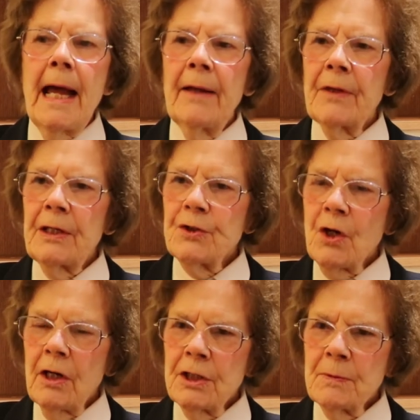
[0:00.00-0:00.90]
and they
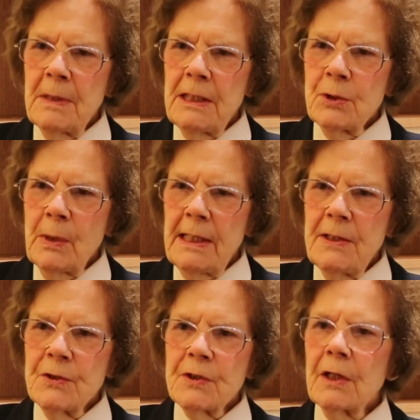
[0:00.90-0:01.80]
charged me
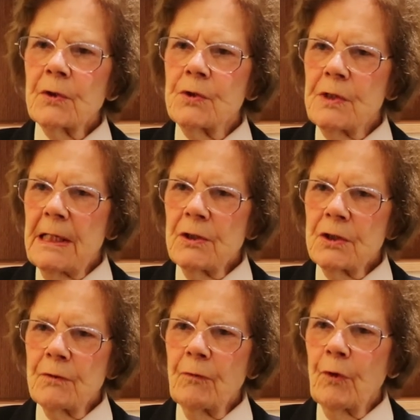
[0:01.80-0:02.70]
26
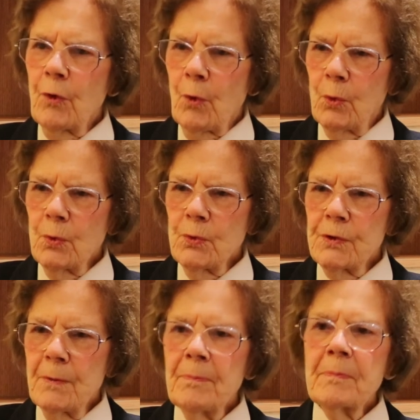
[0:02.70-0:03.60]
cents for
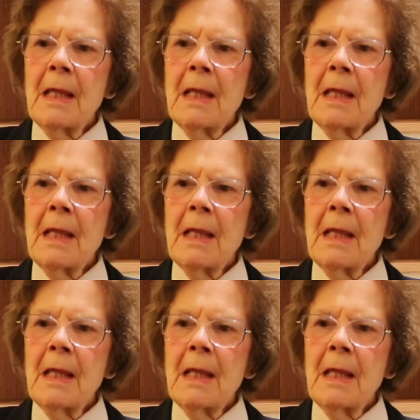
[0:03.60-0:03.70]
those,